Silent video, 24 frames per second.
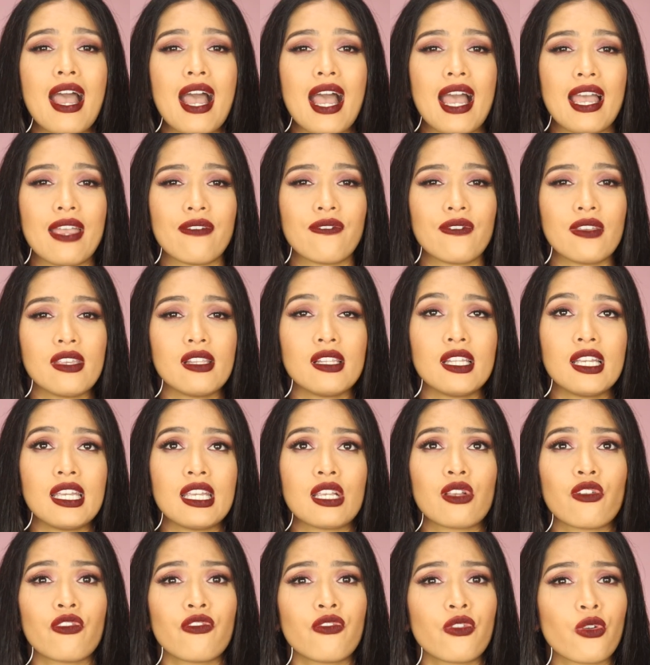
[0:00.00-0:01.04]
I feel
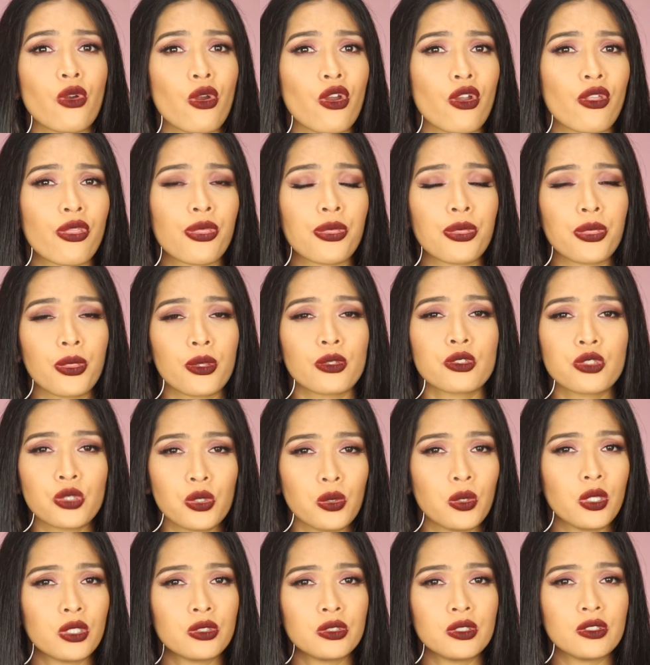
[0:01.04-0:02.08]
like for
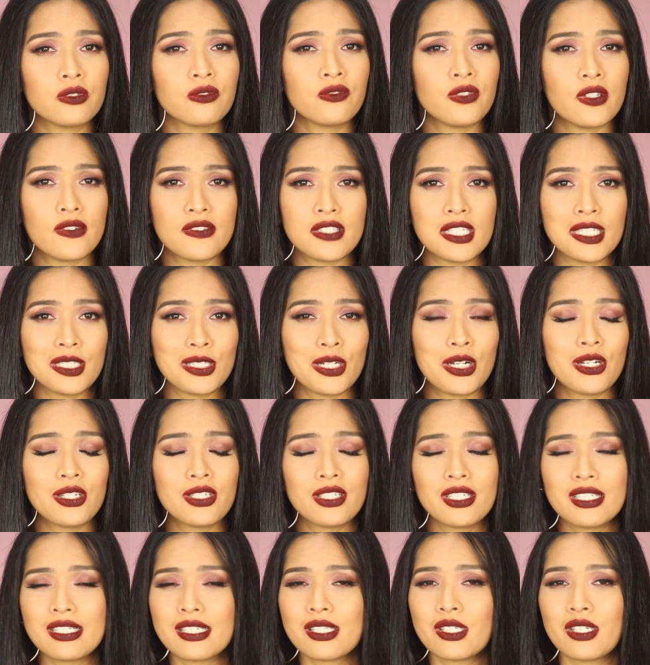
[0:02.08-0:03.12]

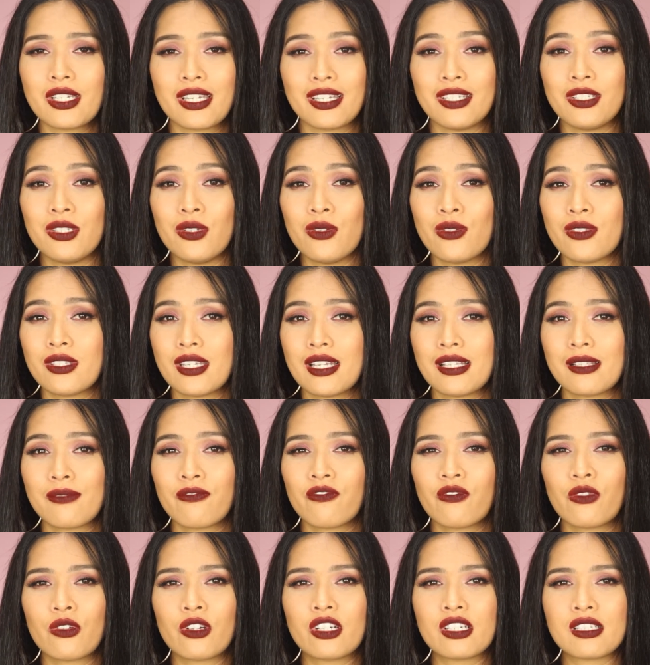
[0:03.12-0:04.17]
$250, you can use
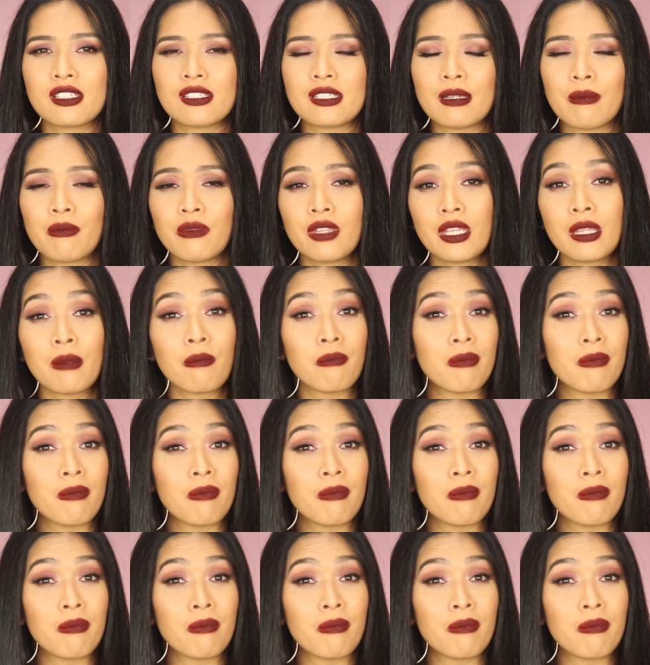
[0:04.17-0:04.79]
it for something